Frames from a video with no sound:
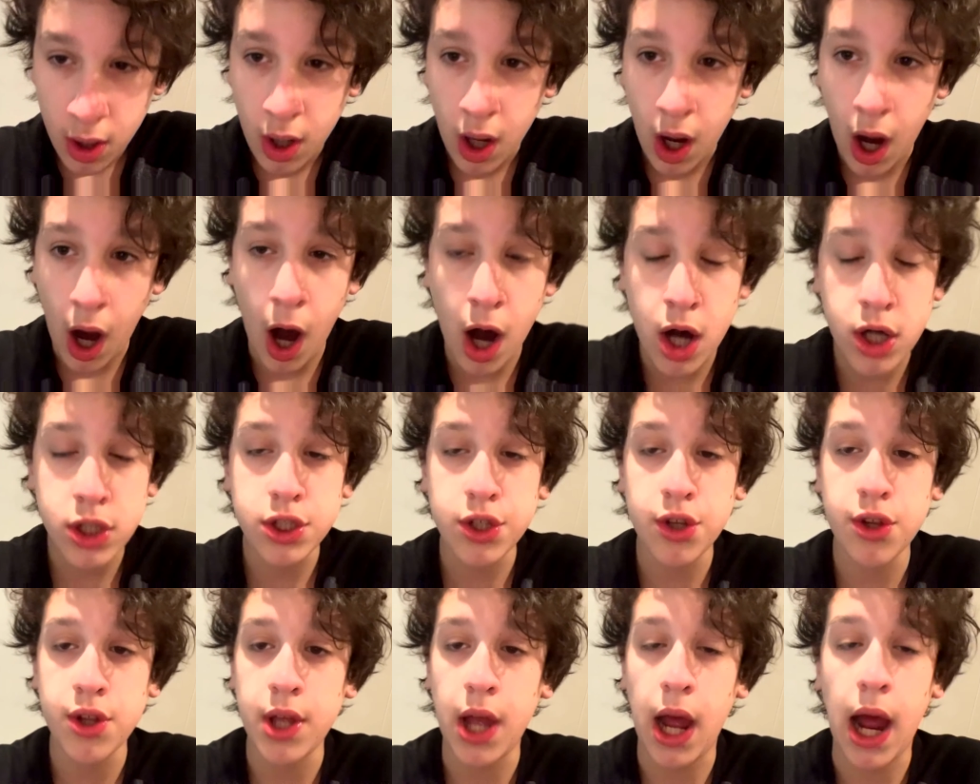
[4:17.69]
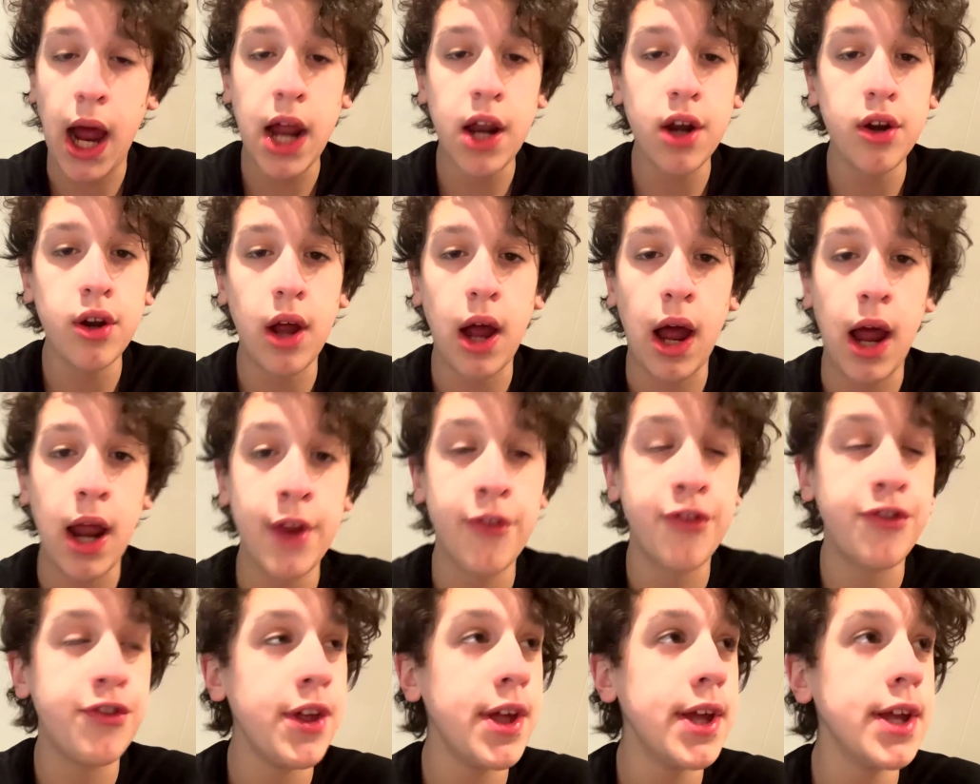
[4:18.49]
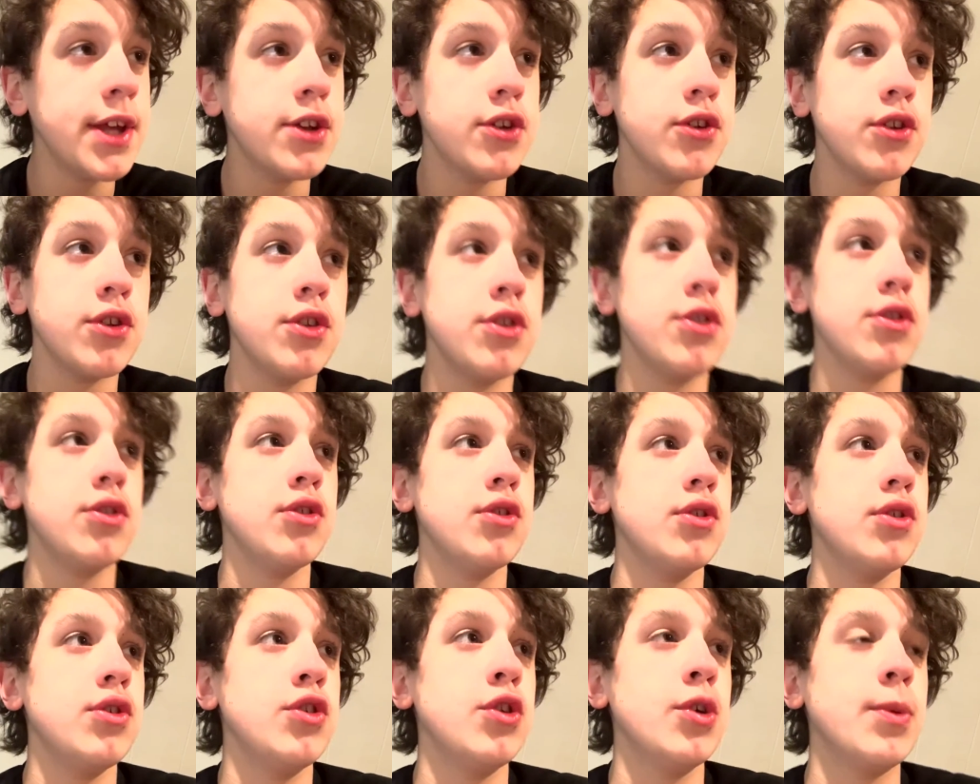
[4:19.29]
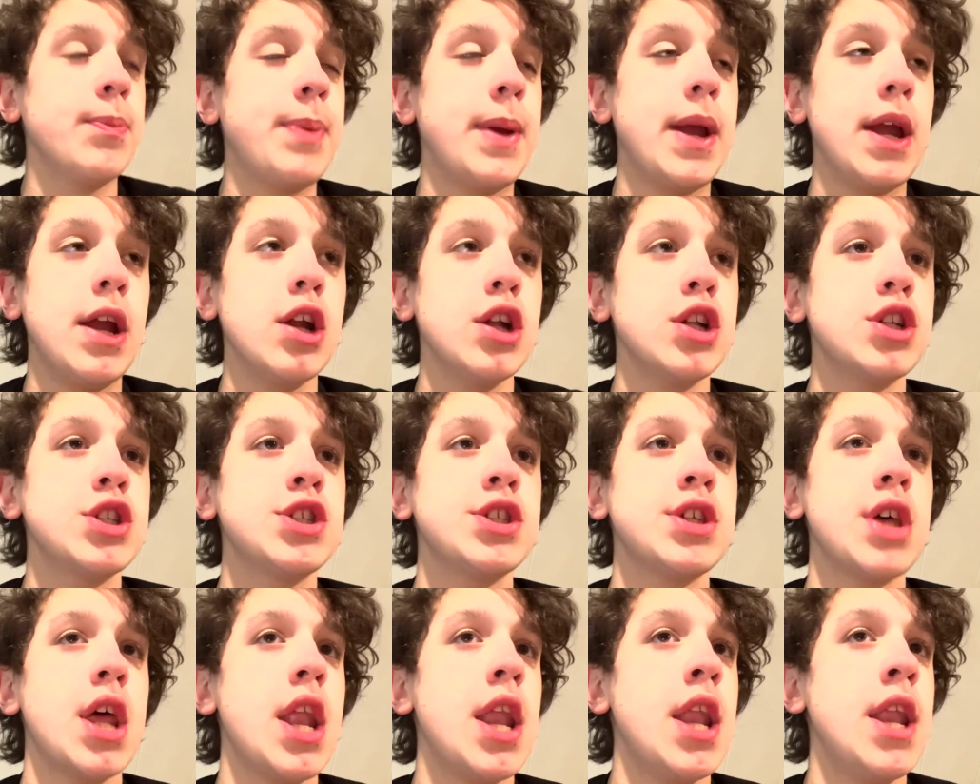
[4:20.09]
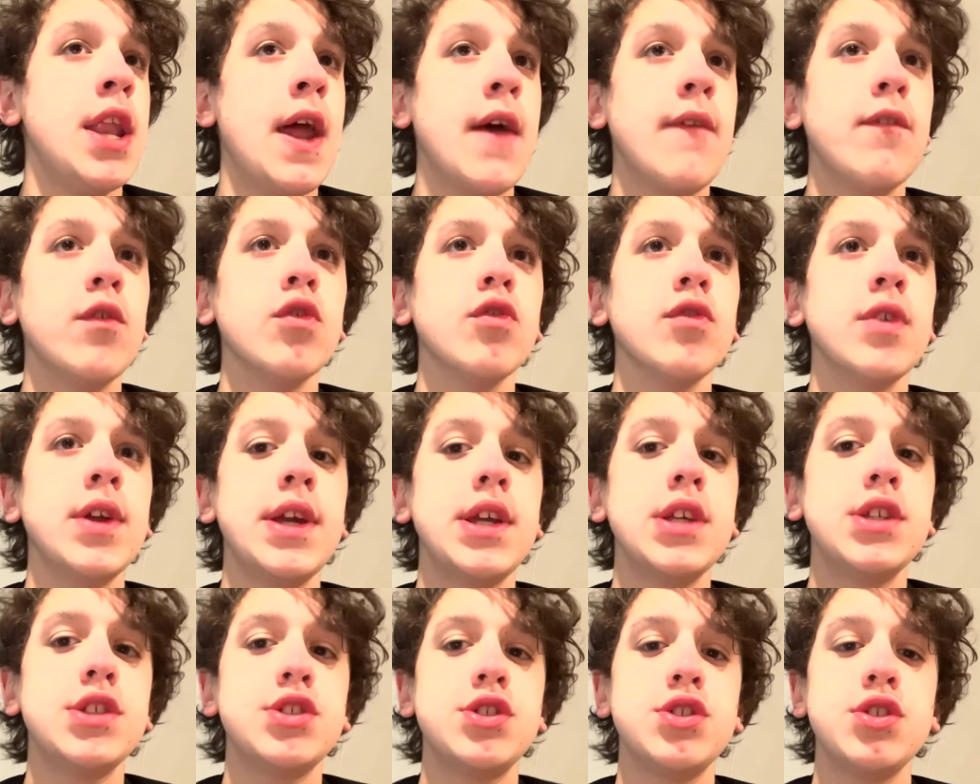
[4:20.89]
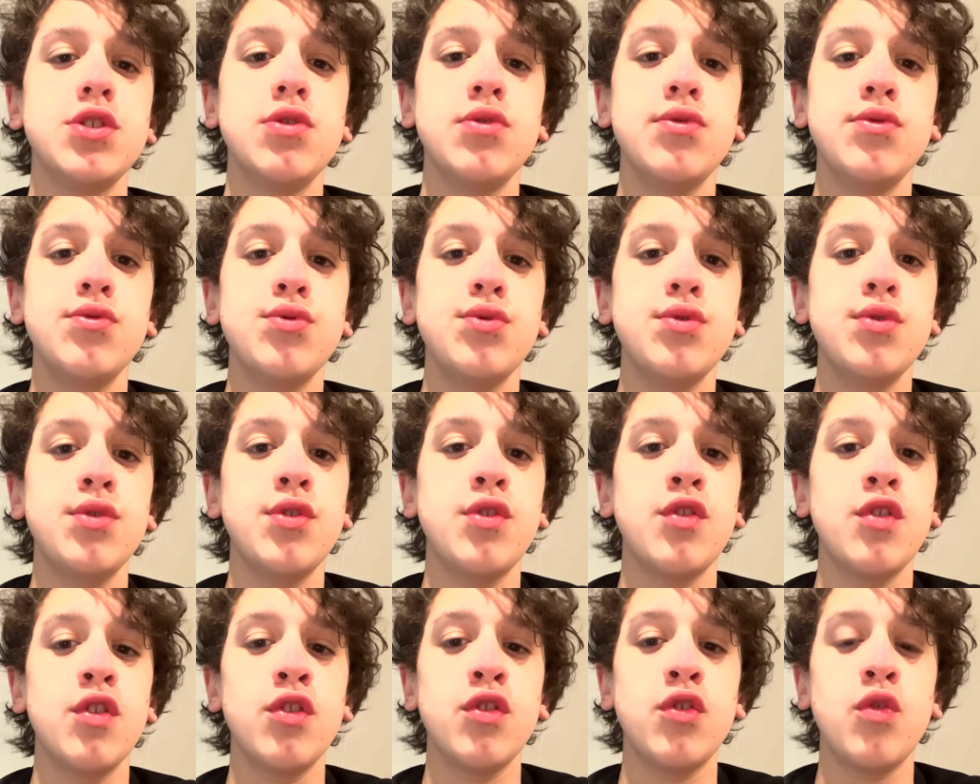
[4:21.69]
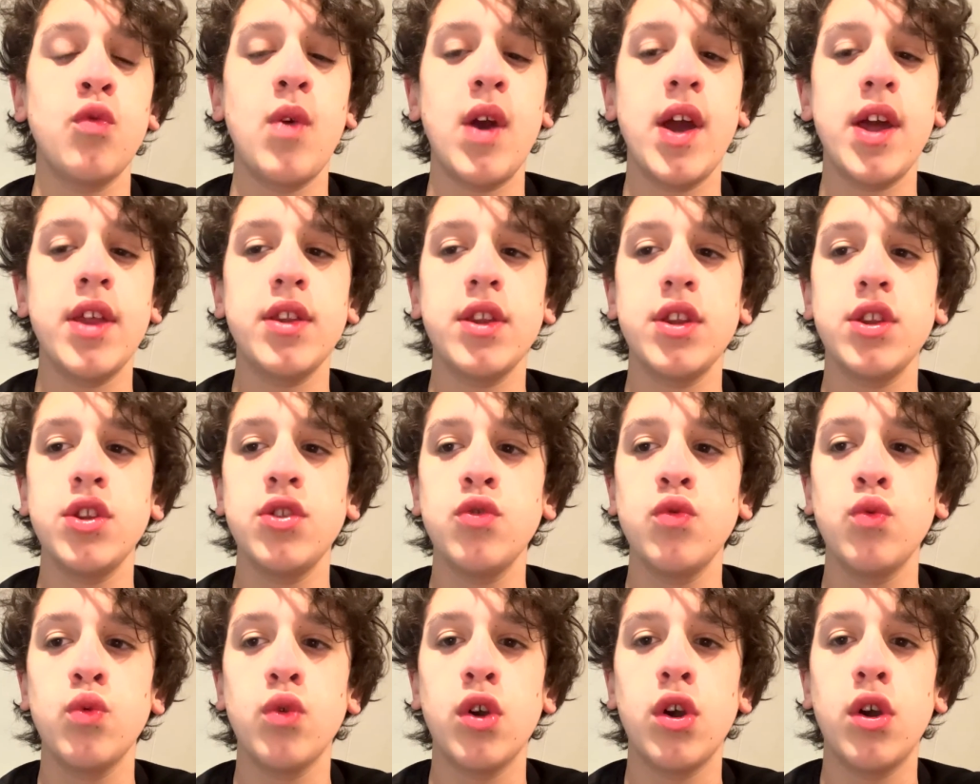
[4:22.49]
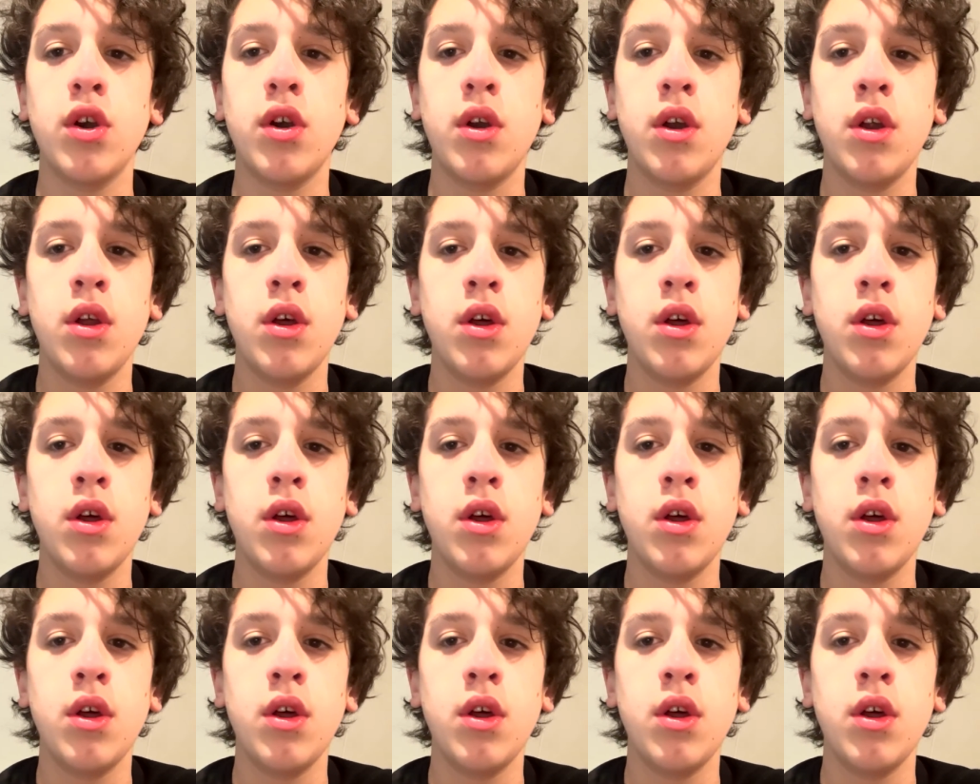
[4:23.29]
Honestly, I don't I think your parents never raised you the way that you were.